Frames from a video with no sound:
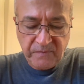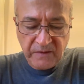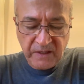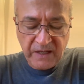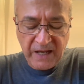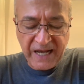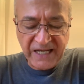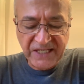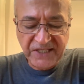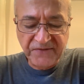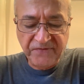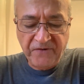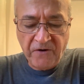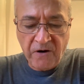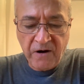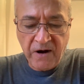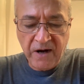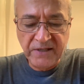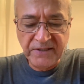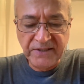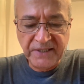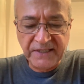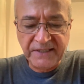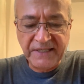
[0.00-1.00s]
as far
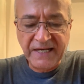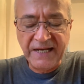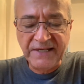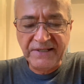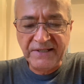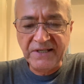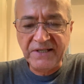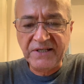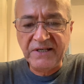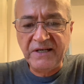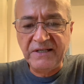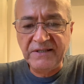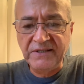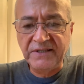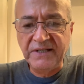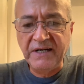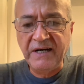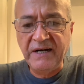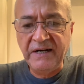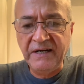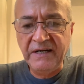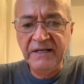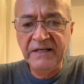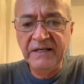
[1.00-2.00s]
as the test is
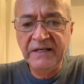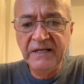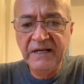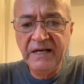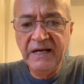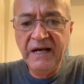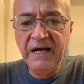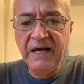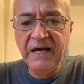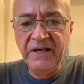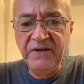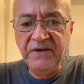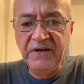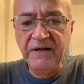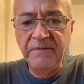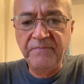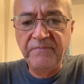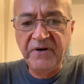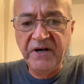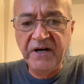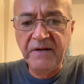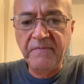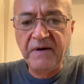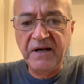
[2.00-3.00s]
concerned, you can
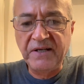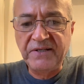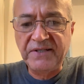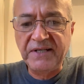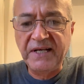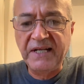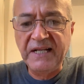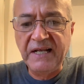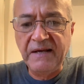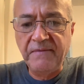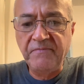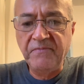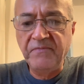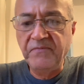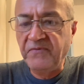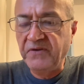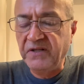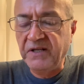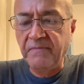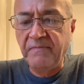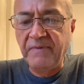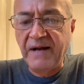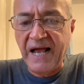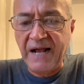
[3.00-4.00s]
pretty much send them with
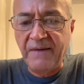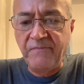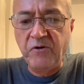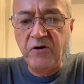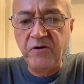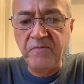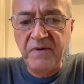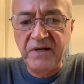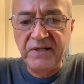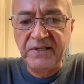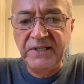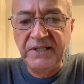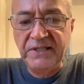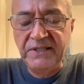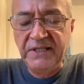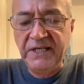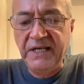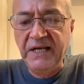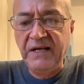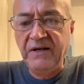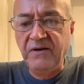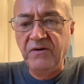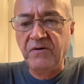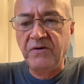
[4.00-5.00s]
a Blackboard
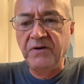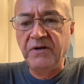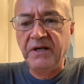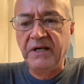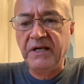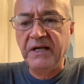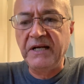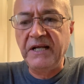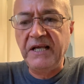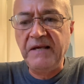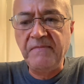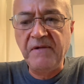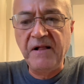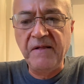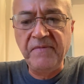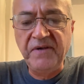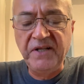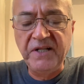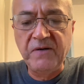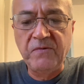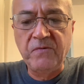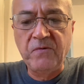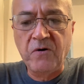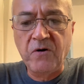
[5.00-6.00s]
messaging or you can email me
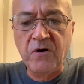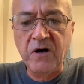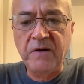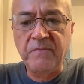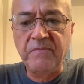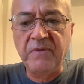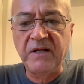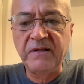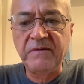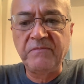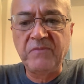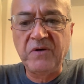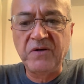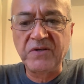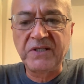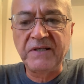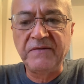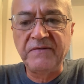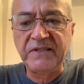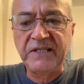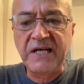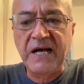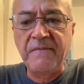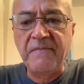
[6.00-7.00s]
the work, but most of
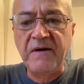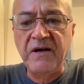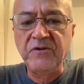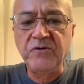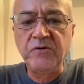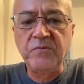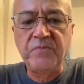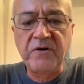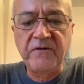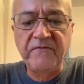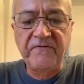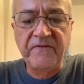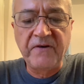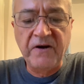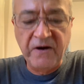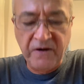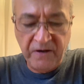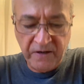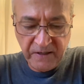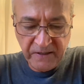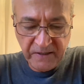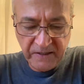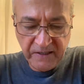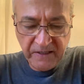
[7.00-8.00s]
the time I do
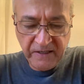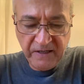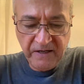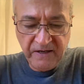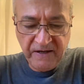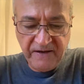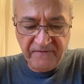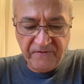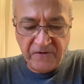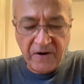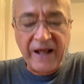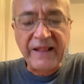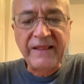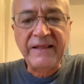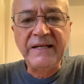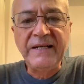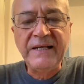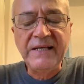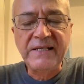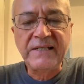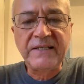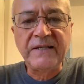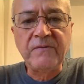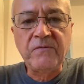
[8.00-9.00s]
prefer for at
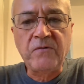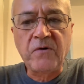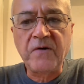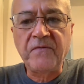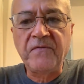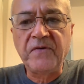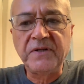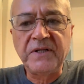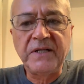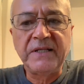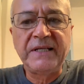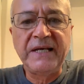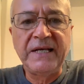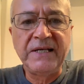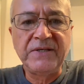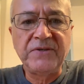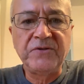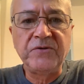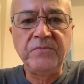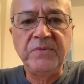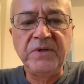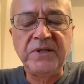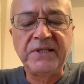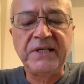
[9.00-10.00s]
least the work for the test
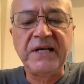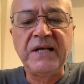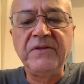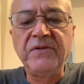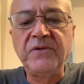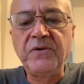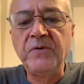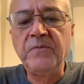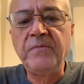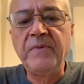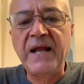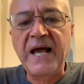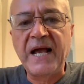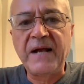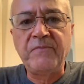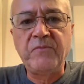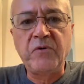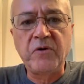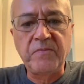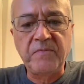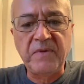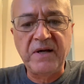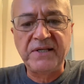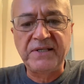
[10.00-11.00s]
to be sent through
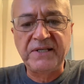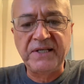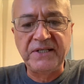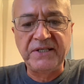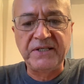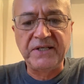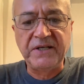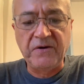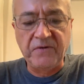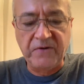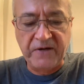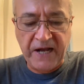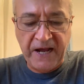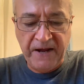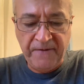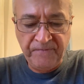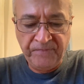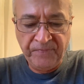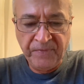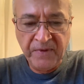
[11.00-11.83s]
Blackboard messaging, okay?